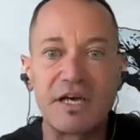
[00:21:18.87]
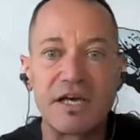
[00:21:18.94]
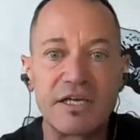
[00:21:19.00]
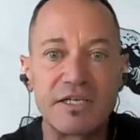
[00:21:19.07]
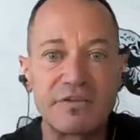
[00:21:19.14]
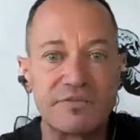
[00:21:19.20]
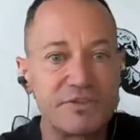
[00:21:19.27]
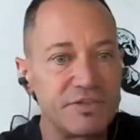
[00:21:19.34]

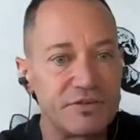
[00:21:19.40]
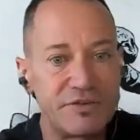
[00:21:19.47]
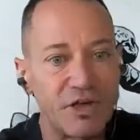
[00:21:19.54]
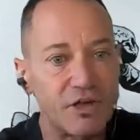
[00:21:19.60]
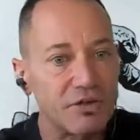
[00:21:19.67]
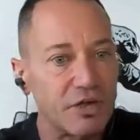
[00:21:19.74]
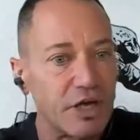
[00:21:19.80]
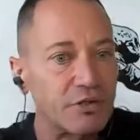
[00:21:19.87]
And if it's
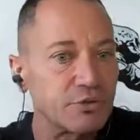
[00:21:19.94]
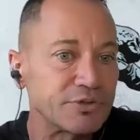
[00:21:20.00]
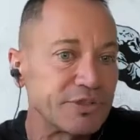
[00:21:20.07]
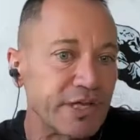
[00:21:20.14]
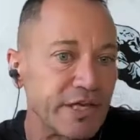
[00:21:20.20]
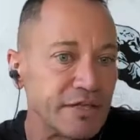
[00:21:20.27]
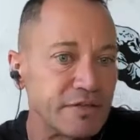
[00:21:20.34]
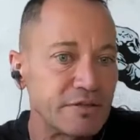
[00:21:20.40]
not
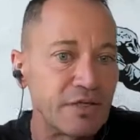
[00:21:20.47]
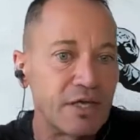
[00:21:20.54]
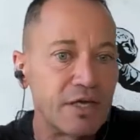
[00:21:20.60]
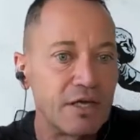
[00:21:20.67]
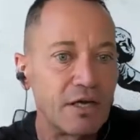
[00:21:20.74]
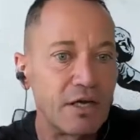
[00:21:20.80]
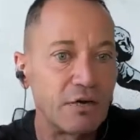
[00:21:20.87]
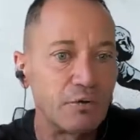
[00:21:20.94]
entertained
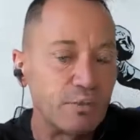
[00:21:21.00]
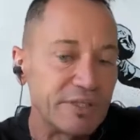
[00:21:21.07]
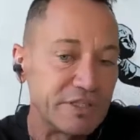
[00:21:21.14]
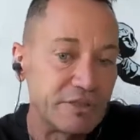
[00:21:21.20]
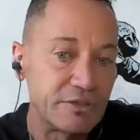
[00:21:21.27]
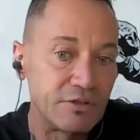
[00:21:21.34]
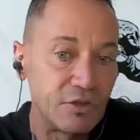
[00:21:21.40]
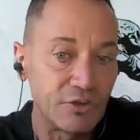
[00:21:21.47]
with
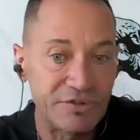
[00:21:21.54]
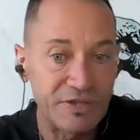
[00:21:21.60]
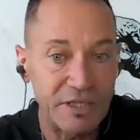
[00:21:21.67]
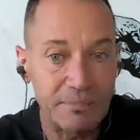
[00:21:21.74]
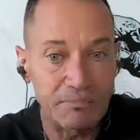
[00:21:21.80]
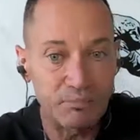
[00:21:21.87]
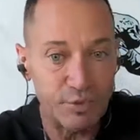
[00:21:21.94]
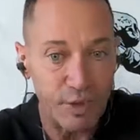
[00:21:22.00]
the
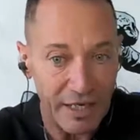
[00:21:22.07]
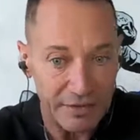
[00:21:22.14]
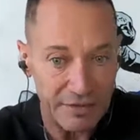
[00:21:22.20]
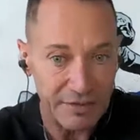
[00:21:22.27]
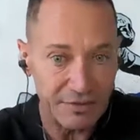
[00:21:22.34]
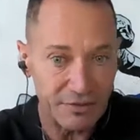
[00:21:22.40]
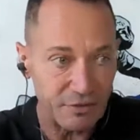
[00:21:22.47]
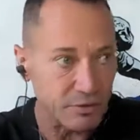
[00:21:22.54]
same
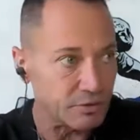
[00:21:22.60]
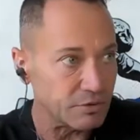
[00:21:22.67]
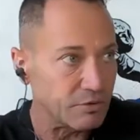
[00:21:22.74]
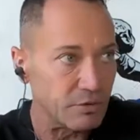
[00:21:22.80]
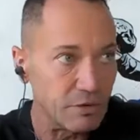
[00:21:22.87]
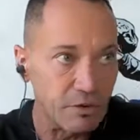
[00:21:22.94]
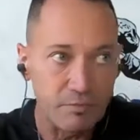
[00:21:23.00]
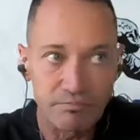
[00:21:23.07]
practice
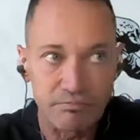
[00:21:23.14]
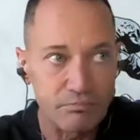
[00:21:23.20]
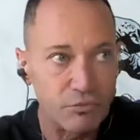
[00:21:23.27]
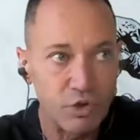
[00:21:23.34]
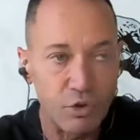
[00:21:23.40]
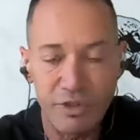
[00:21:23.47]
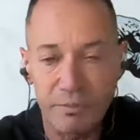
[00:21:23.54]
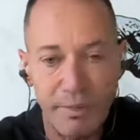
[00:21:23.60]
or
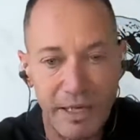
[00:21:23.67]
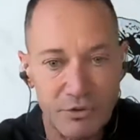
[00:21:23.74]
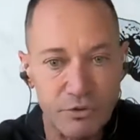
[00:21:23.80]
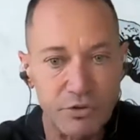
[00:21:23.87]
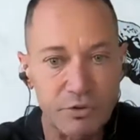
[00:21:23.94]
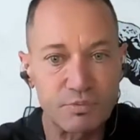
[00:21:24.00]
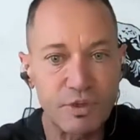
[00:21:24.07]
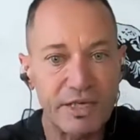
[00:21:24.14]
going back to
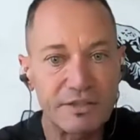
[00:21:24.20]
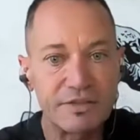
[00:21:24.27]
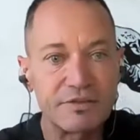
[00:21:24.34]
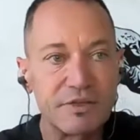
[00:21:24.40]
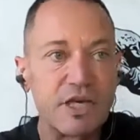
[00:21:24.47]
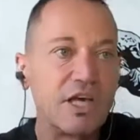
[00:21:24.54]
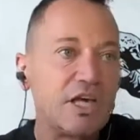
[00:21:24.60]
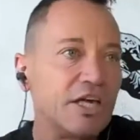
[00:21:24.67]
the
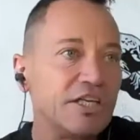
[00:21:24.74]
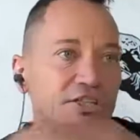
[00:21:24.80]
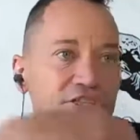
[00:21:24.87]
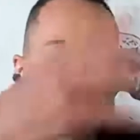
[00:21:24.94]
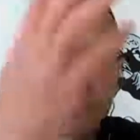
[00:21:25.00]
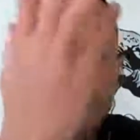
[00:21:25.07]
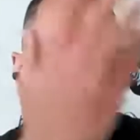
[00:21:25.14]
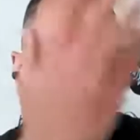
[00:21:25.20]
practice, it
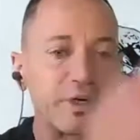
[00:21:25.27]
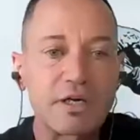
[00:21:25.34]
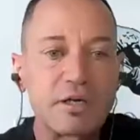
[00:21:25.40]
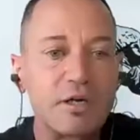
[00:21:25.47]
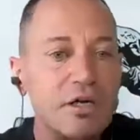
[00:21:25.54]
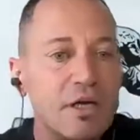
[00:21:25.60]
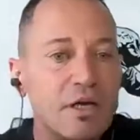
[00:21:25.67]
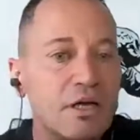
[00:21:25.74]
just will